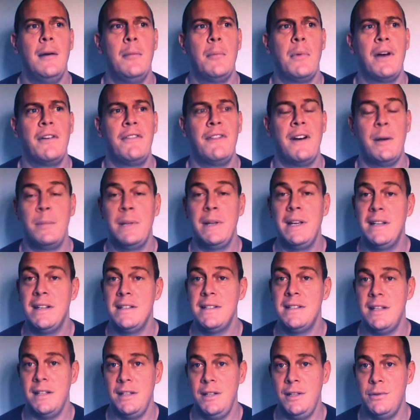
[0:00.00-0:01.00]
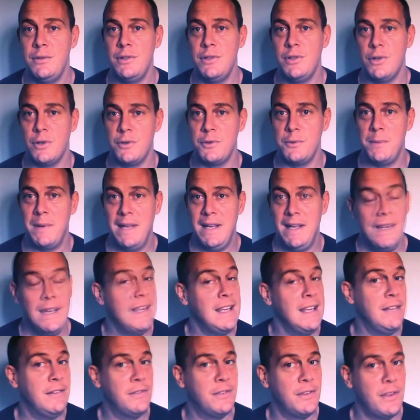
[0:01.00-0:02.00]
my family continue to judge me
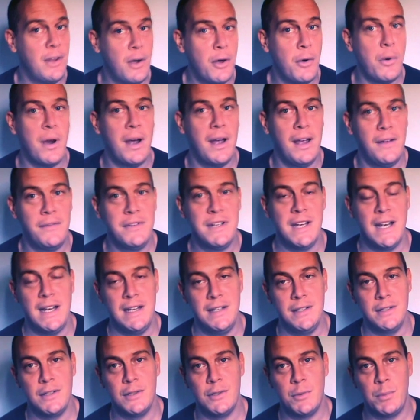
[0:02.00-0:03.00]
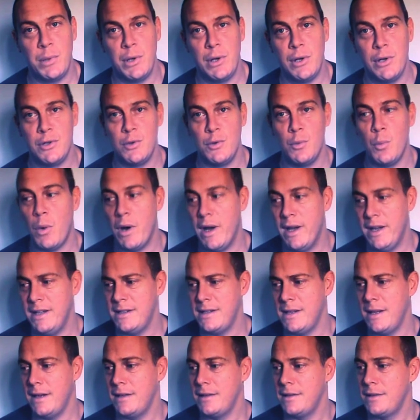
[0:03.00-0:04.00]
even though I have changed as a person. Why
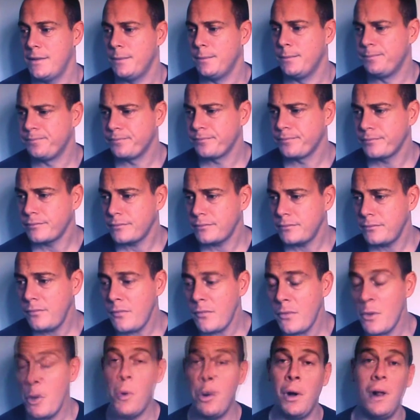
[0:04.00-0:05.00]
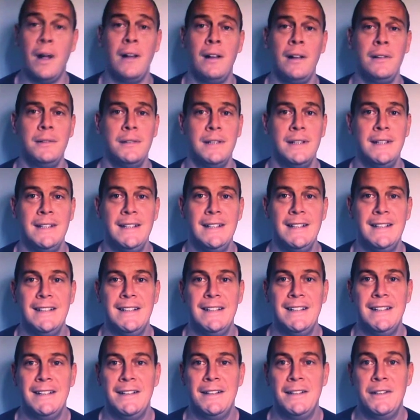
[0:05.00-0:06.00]
is this? Well,
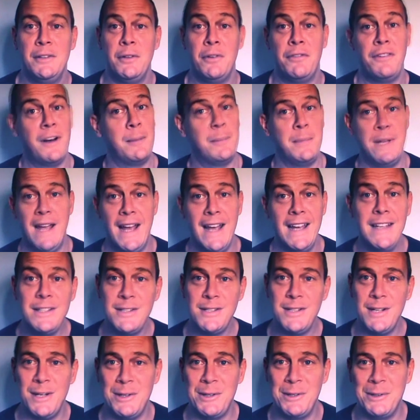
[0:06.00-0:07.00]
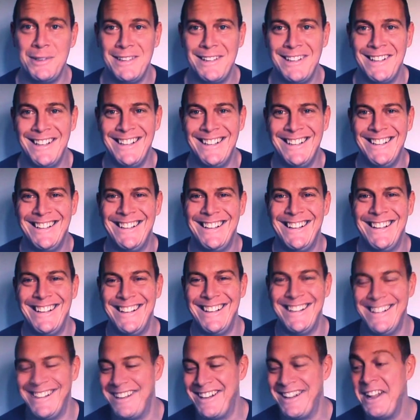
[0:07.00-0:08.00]
your family hates you.
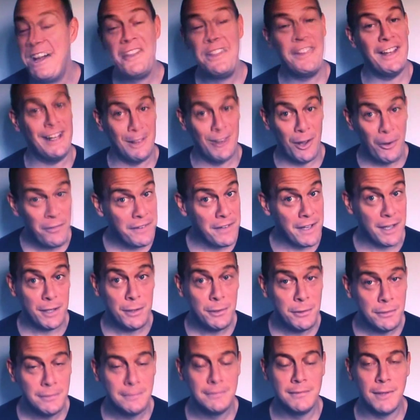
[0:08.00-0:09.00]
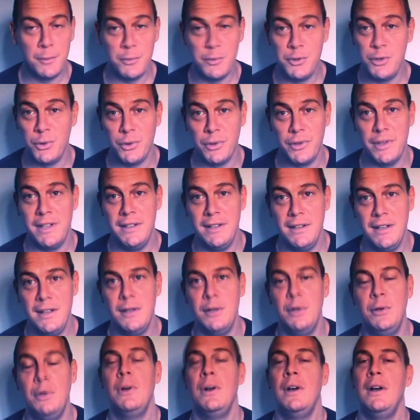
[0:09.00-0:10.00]
They love you, I'm sure they
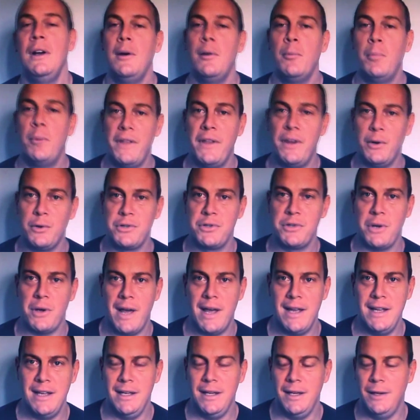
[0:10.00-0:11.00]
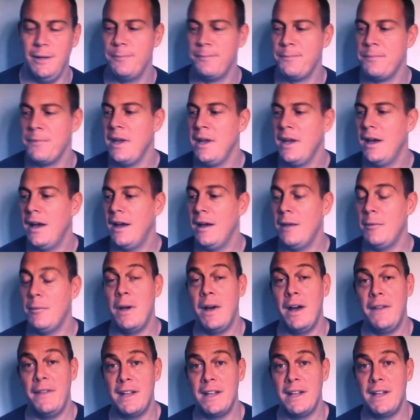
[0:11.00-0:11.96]
do, but they also hate you. And